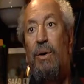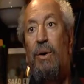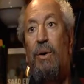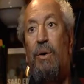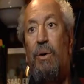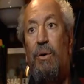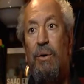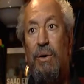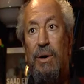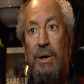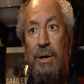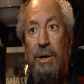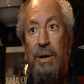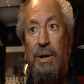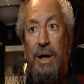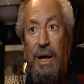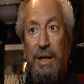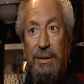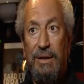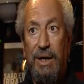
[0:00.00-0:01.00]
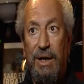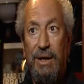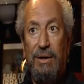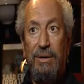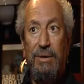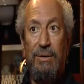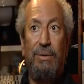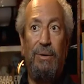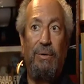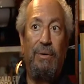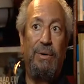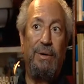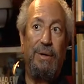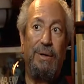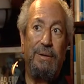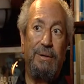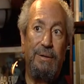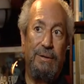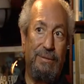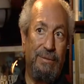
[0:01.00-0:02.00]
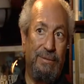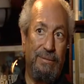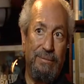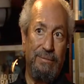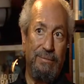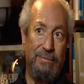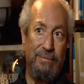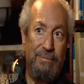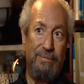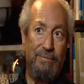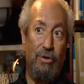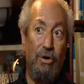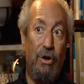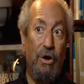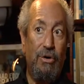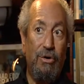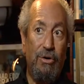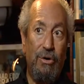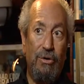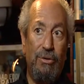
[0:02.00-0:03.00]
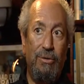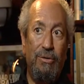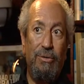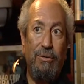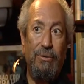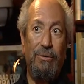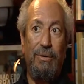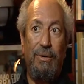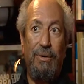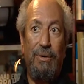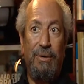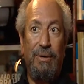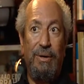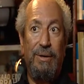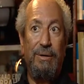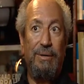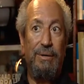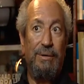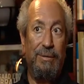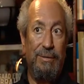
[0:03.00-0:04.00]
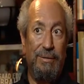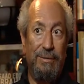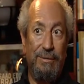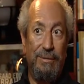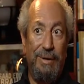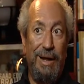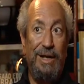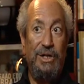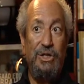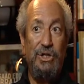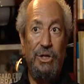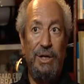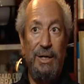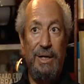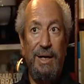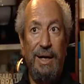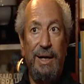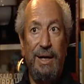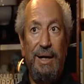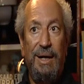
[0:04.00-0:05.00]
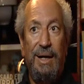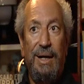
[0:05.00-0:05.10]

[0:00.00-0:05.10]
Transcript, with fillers: or in Qatar or in Morocco or in Algeria.